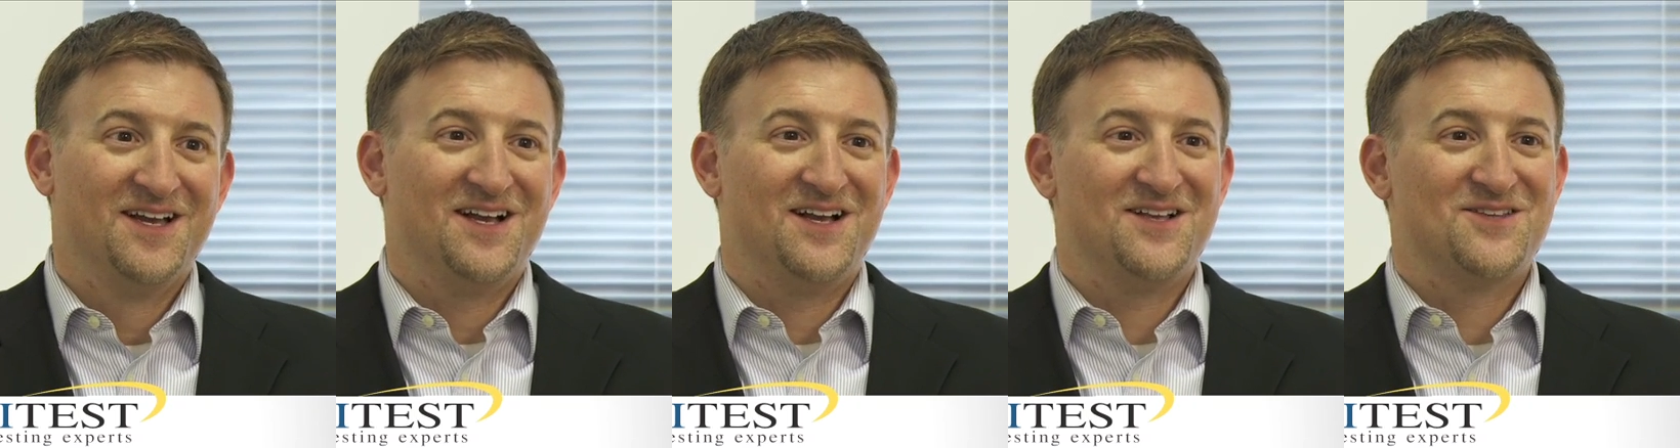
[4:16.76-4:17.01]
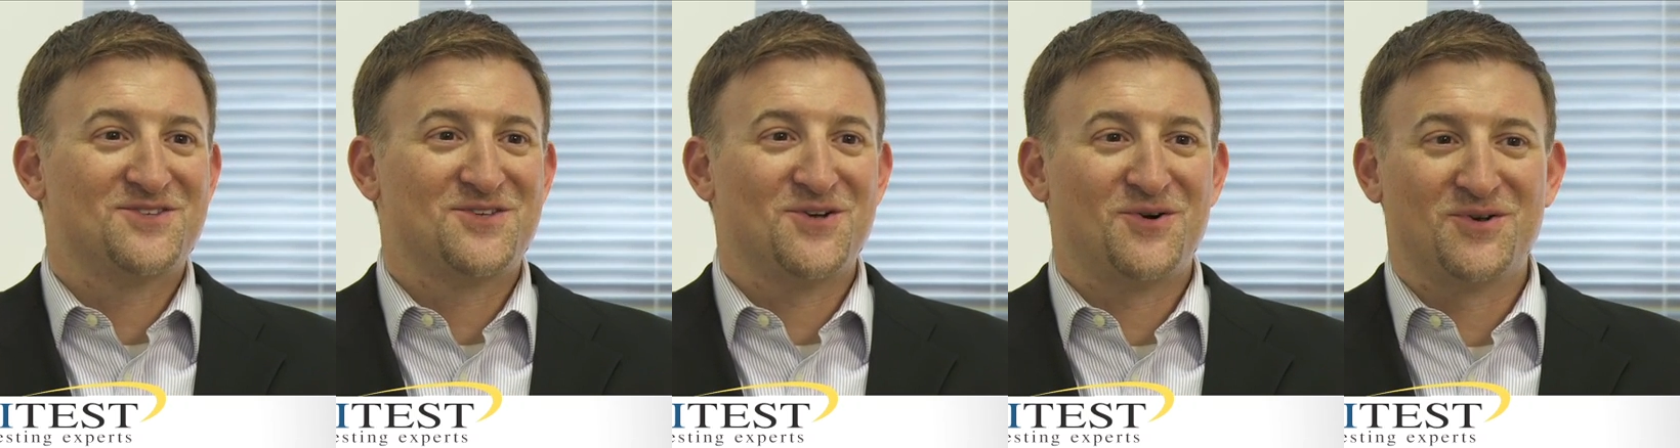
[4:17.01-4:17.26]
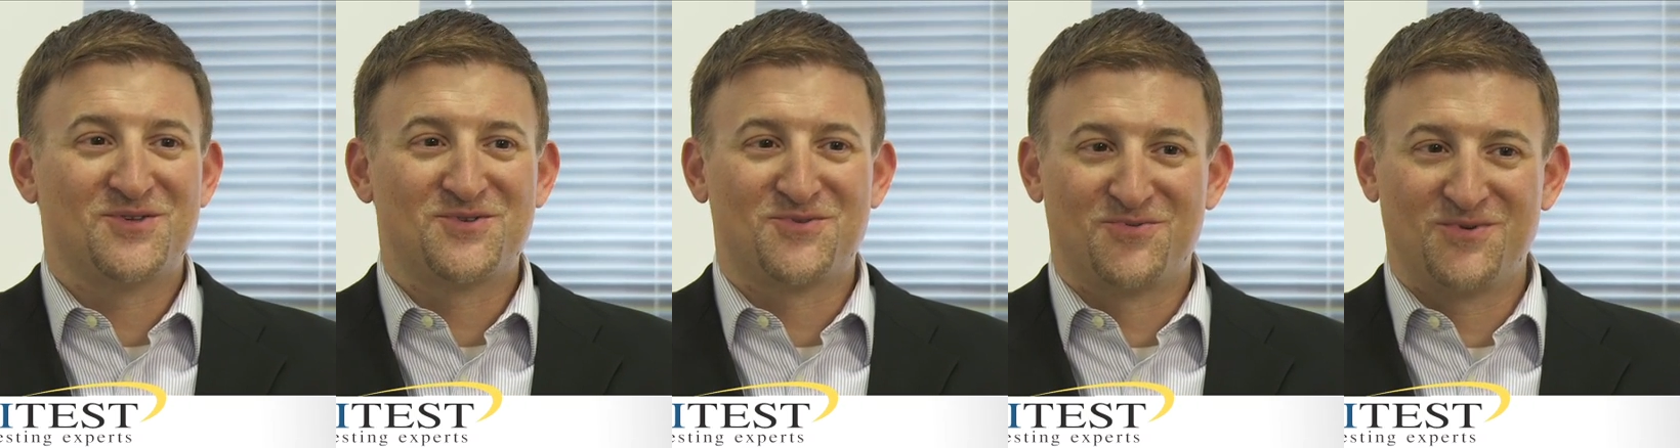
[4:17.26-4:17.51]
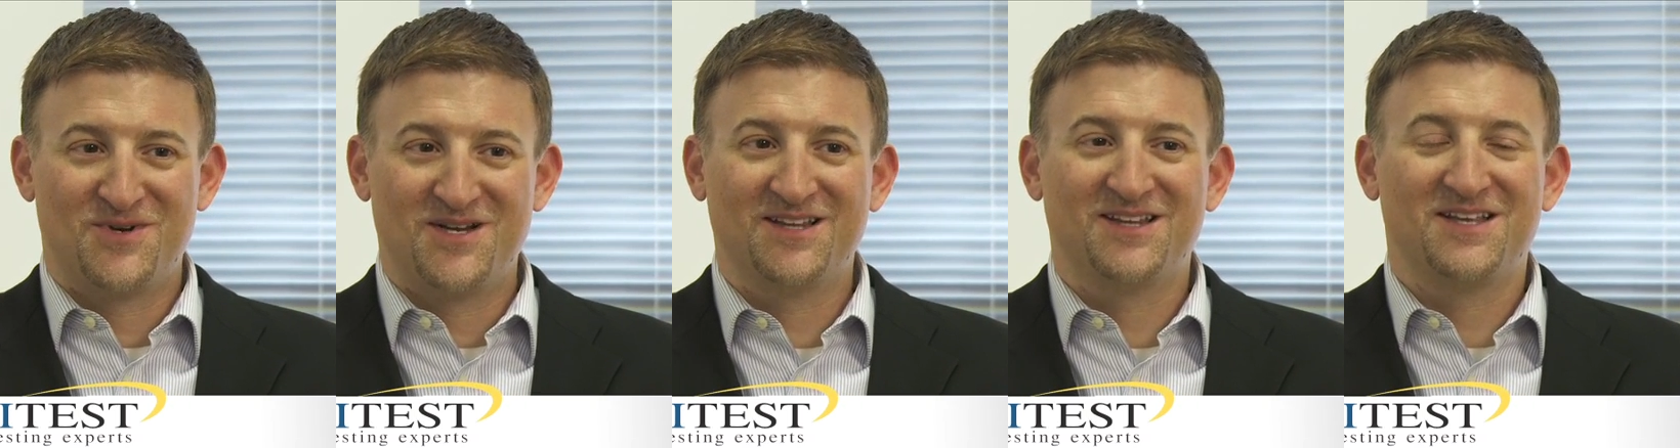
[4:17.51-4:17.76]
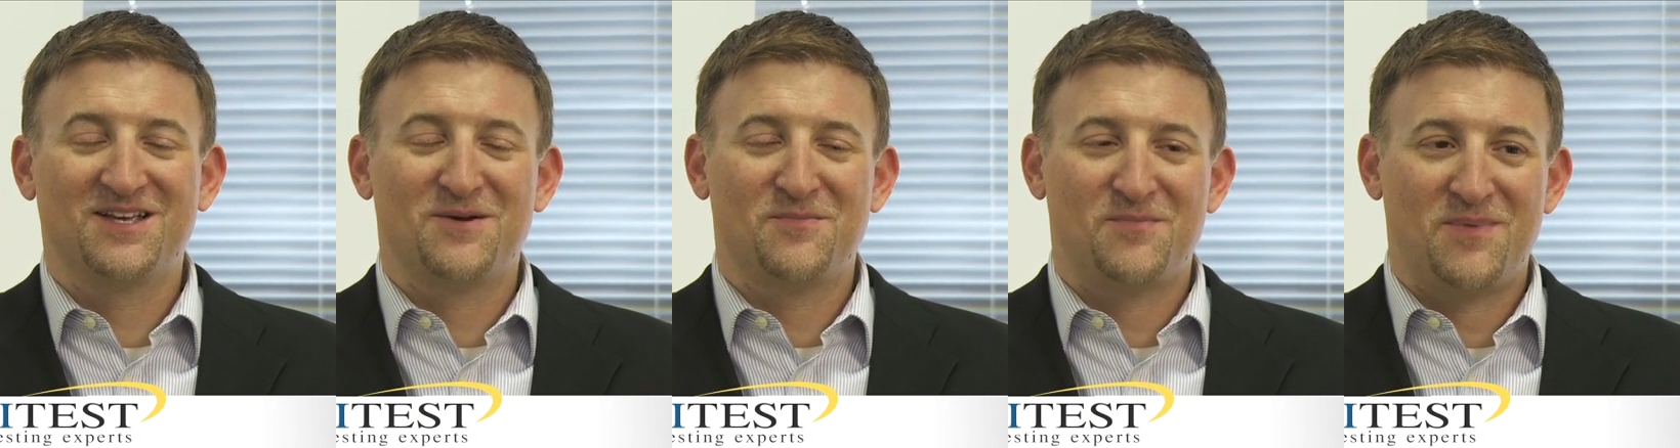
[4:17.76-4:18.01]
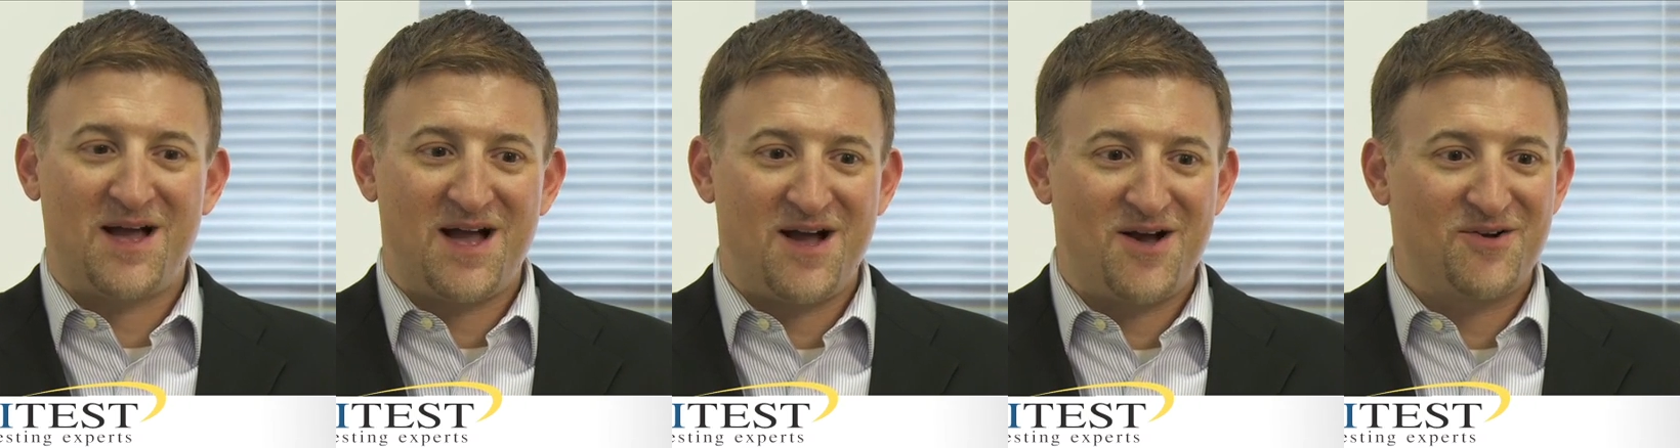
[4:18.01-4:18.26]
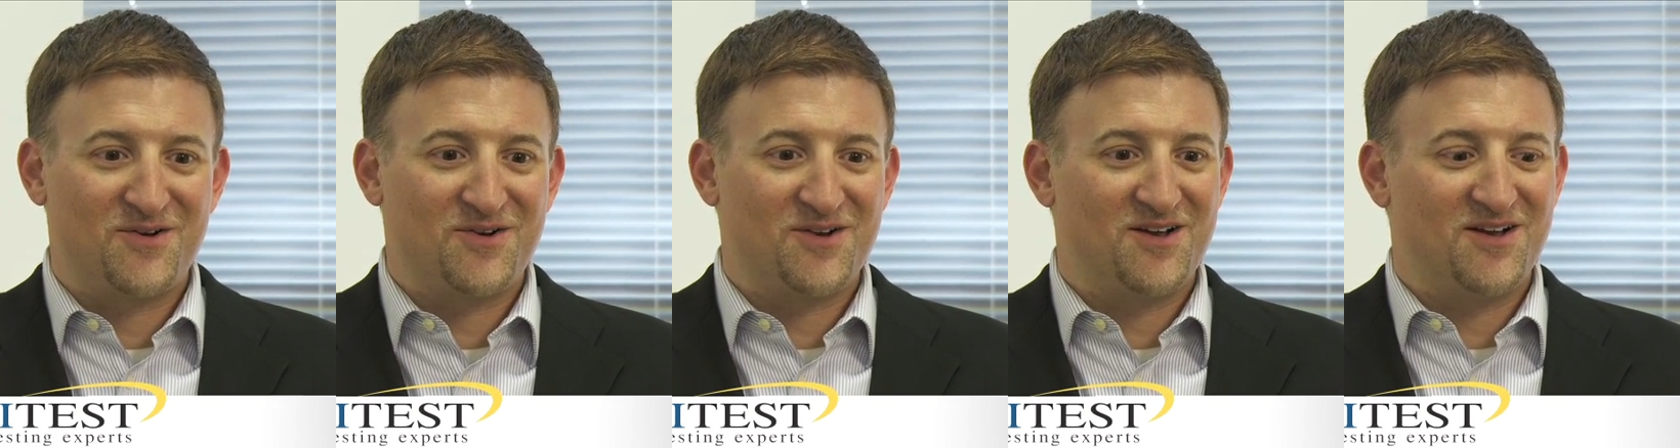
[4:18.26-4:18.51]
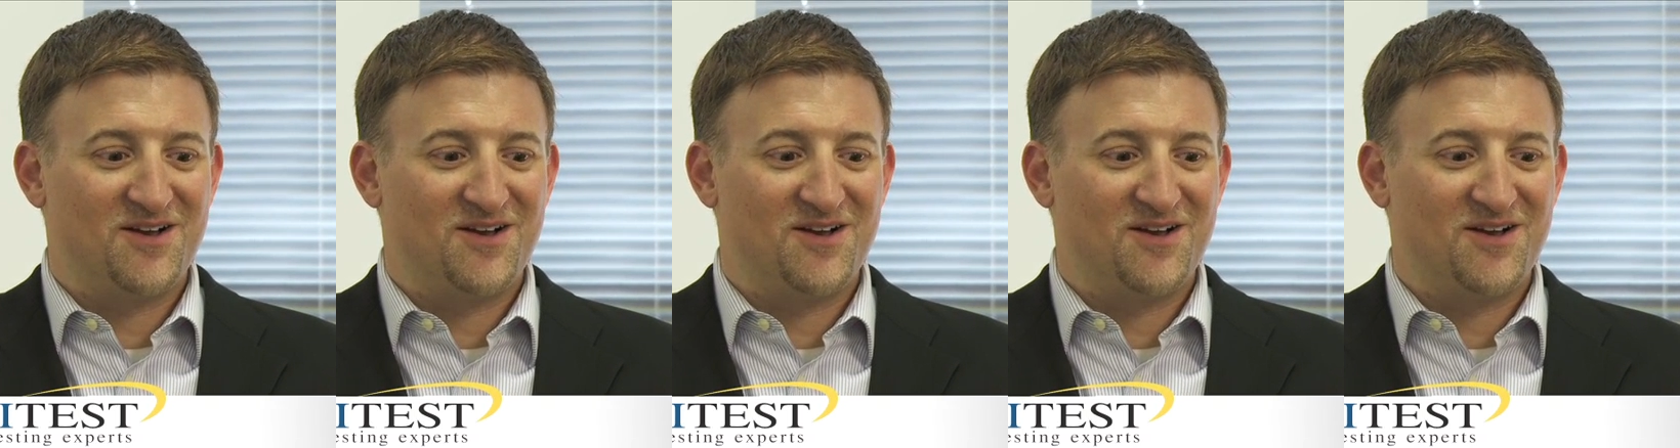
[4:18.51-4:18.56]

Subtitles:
And so it's really about